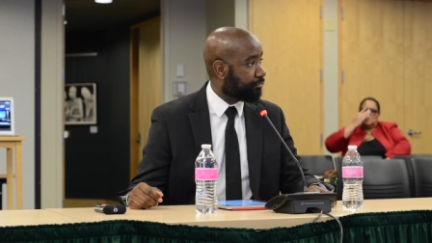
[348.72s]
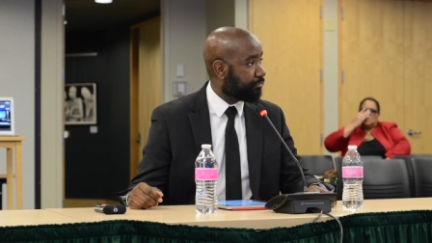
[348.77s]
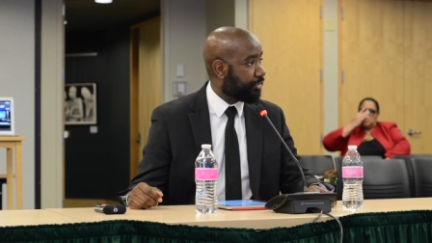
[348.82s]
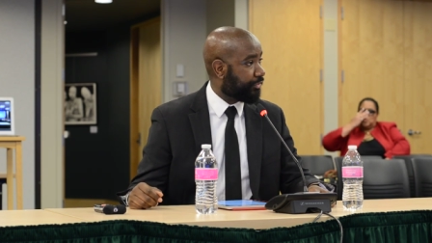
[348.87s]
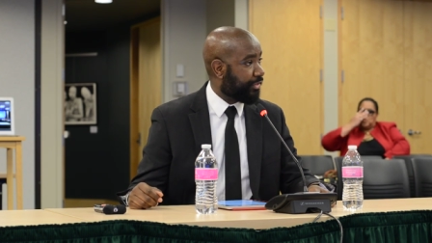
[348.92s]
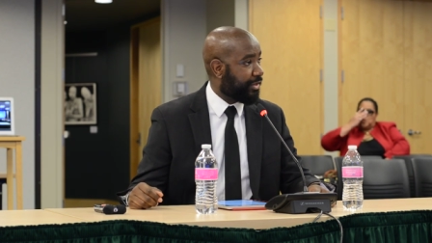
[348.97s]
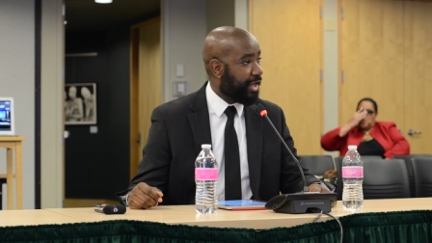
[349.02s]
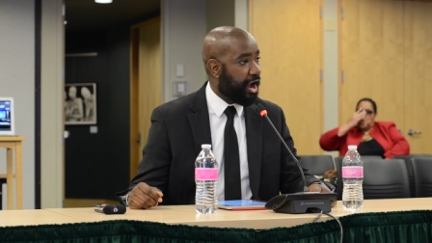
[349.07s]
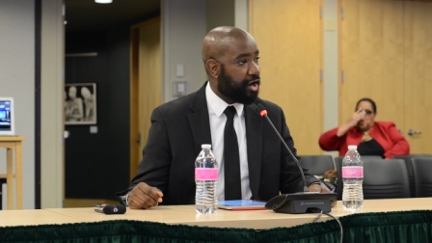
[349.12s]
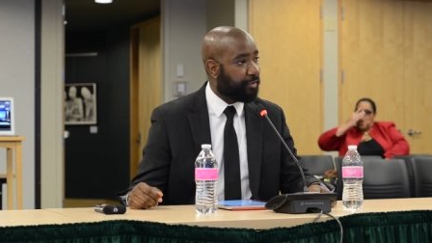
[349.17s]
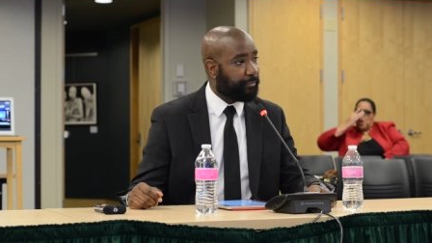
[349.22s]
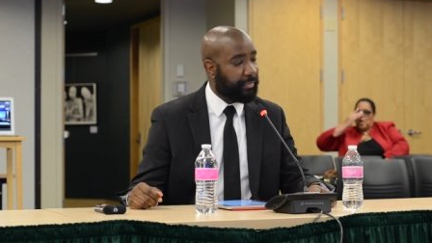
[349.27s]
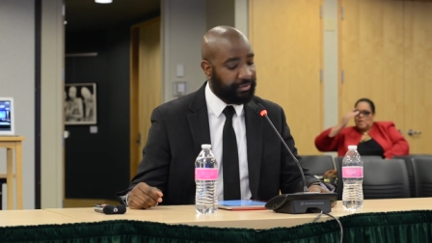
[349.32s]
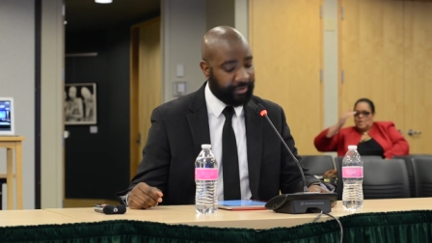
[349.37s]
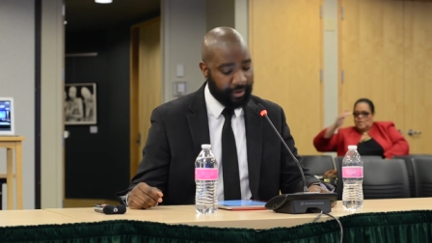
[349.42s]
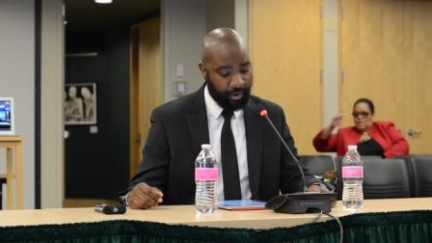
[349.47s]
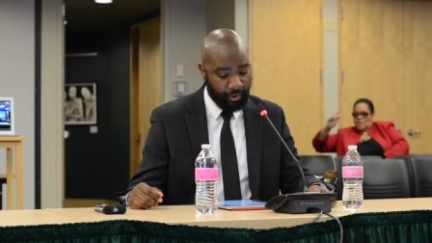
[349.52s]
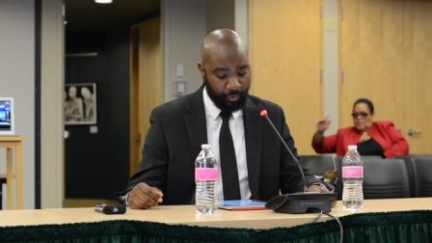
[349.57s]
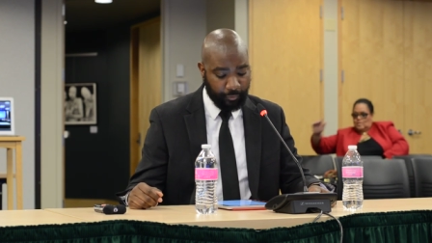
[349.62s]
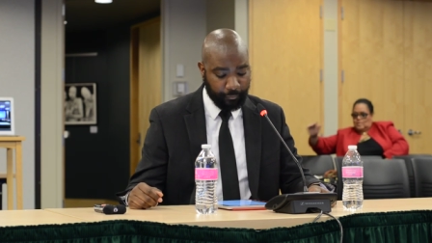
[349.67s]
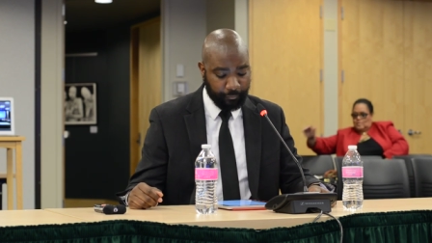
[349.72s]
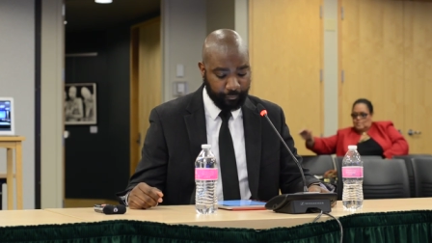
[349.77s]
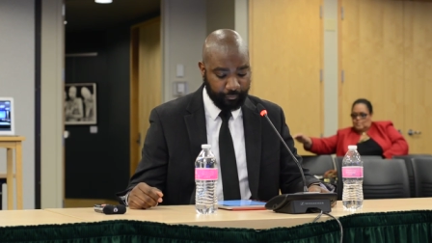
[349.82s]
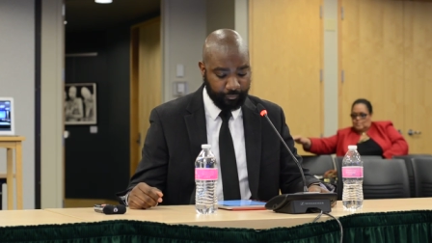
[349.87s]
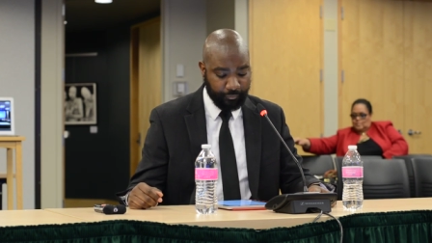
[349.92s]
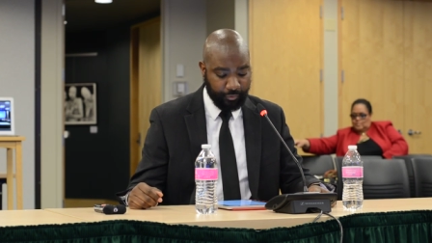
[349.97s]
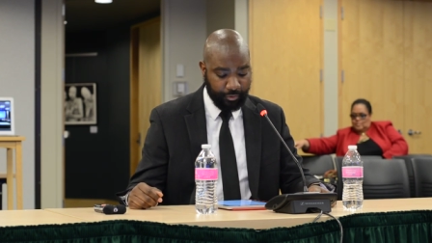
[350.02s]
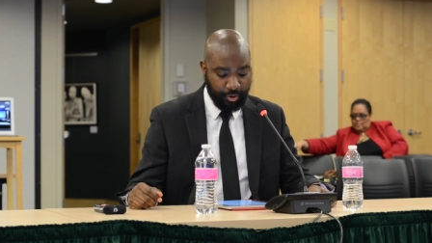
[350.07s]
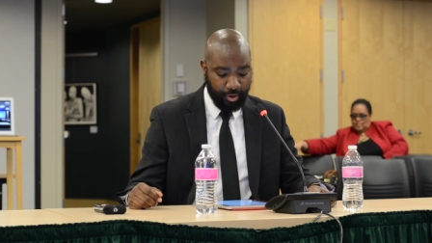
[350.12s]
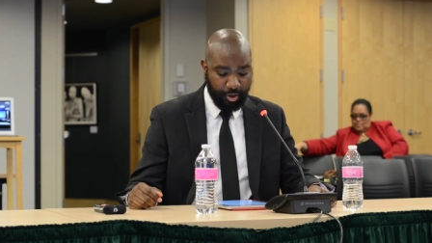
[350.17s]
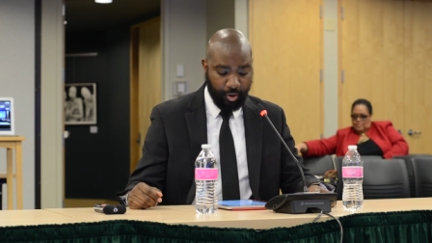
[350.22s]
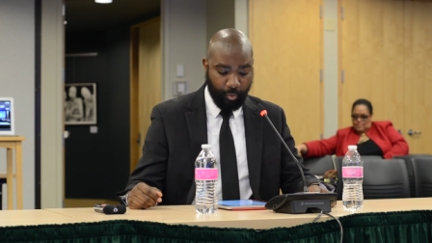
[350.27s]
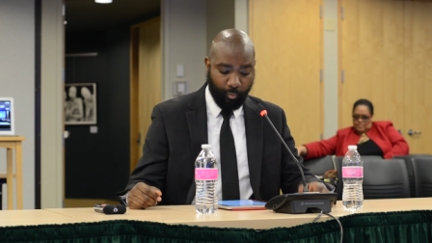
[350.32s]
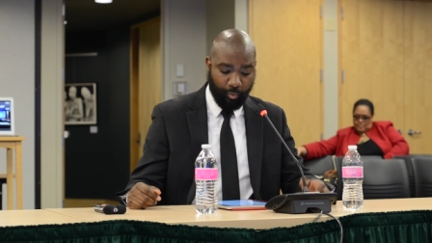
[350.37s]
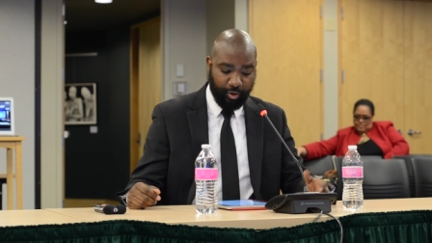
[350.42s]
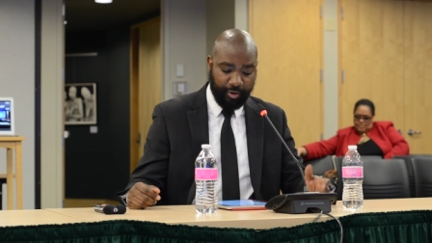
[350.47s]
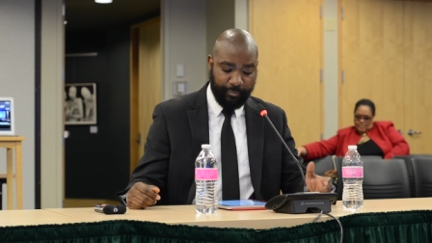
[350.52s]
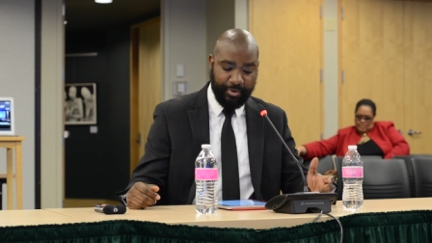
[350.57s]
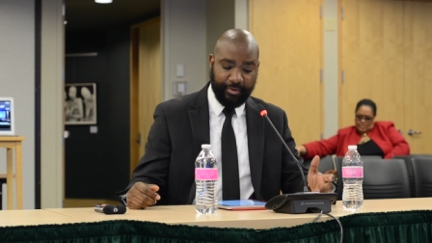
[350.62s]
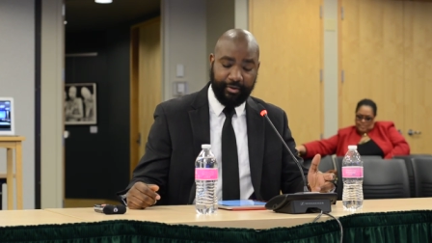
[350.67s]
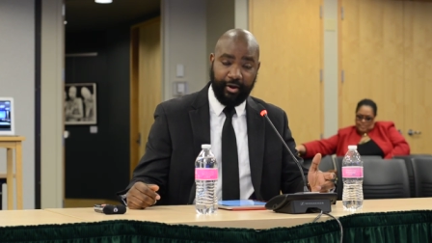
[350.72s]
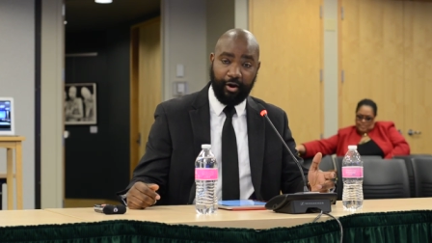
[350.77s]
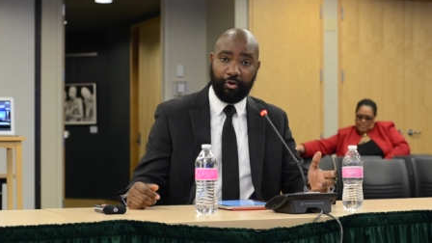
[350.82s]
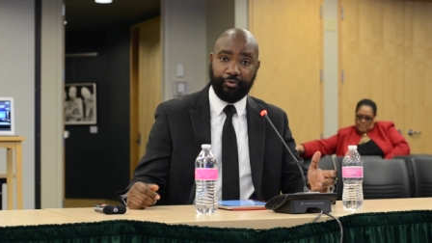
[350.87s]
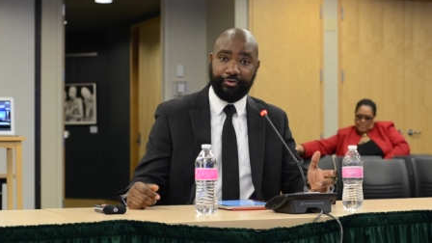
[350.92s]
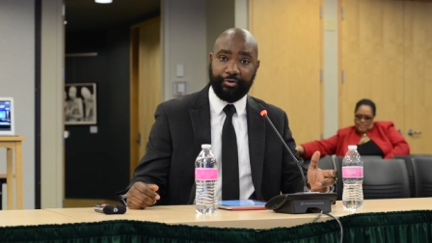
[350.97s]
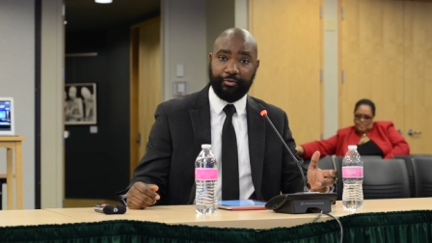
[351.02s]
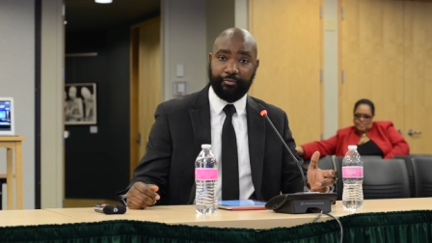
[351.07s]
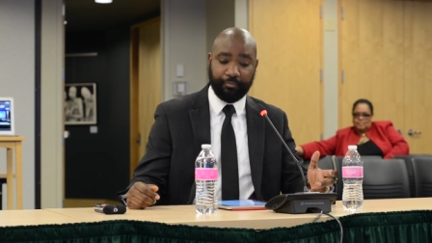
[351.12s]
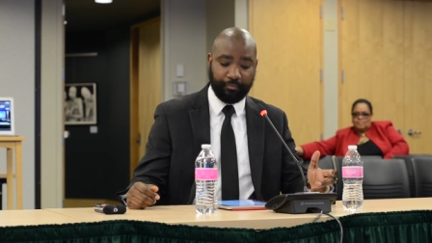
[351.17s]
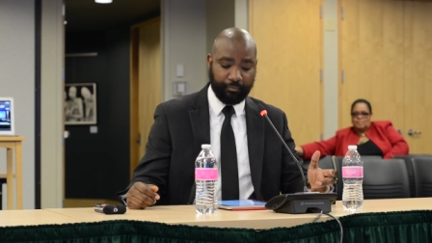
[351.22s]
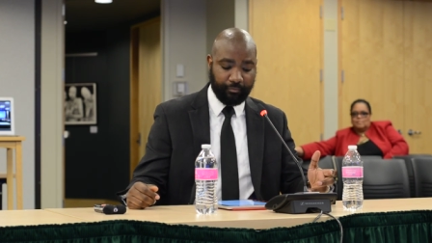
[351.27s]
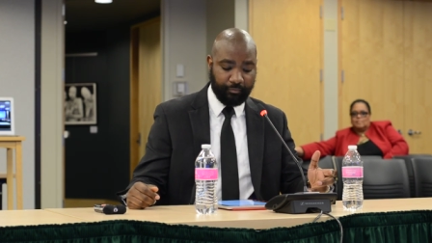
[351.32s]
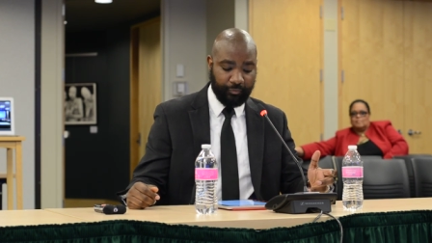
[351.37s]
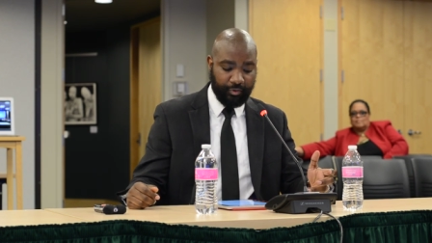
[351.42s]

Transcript: They hired Pete Carroll. What did Pete Carroll do?